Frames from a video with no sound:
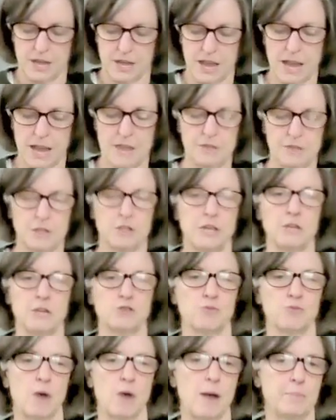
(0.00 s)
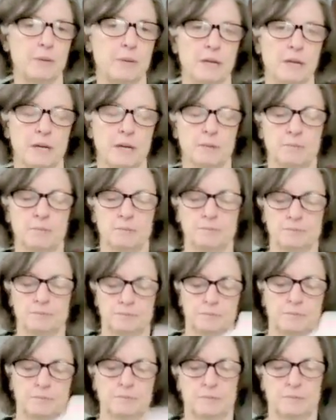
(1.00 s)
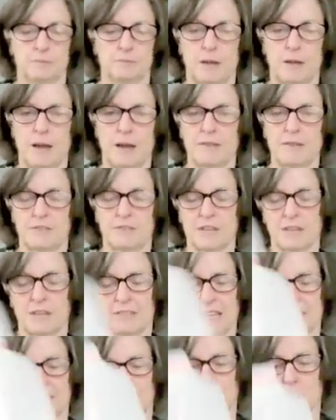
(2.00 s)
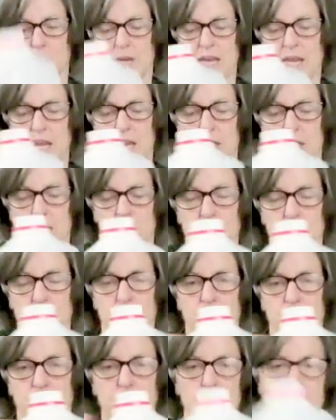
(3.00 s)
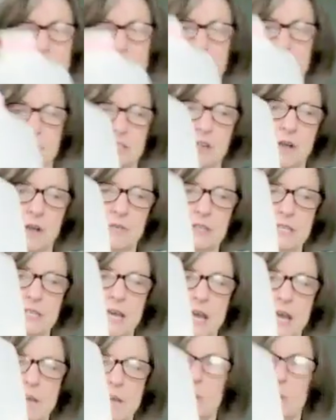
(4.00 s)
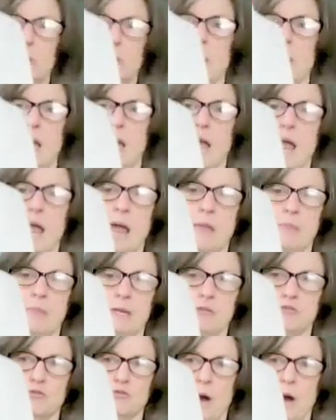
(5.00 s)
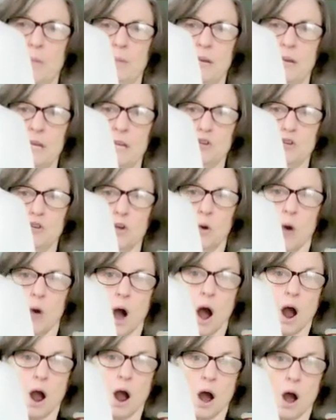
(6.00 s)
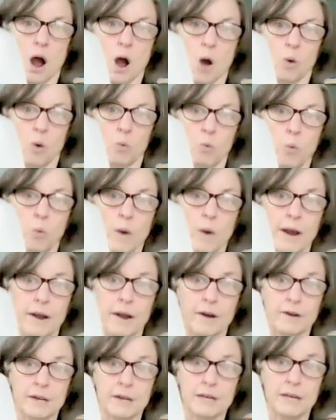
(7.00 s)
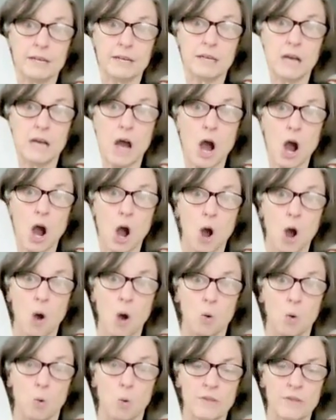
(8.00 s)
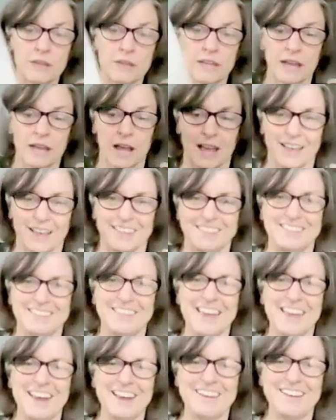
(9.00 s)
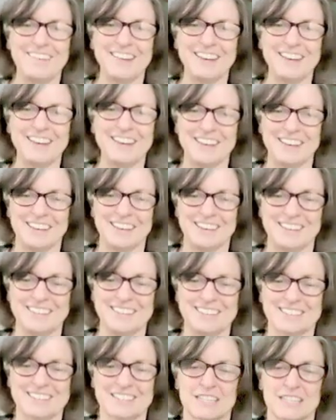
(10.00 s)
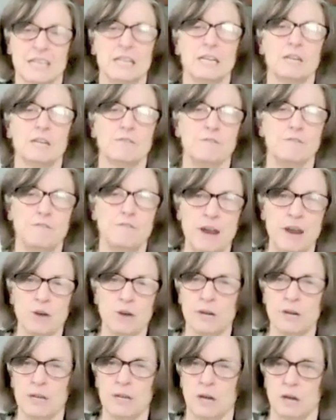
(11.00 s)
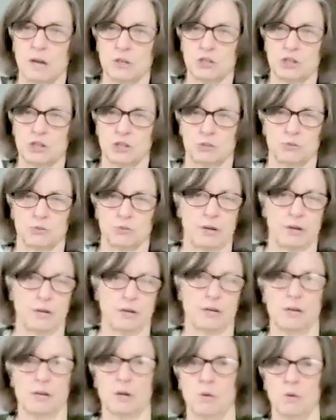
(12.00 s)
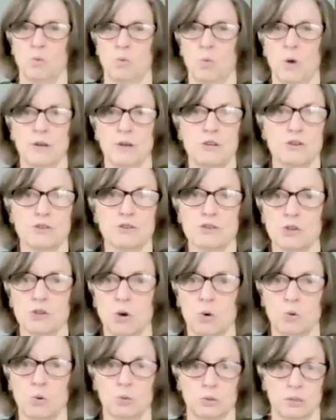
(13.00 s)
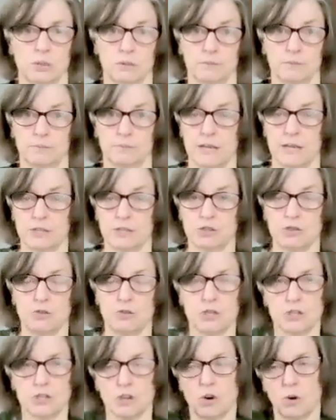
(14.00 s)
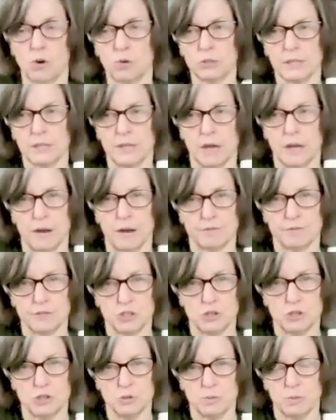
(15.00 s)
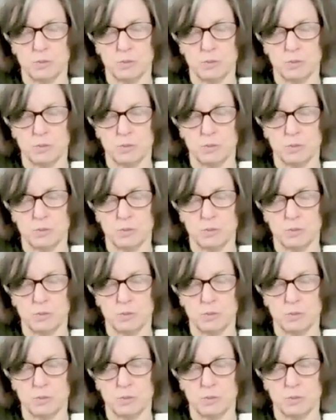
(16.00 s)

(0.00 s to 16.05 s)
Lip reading: and then they drop it in, I have to have like too many hands. It's on the table and they drop it in. You go, where did it go? And they're like, there it is. Very young children, 1 year old. As soon as they're old enough to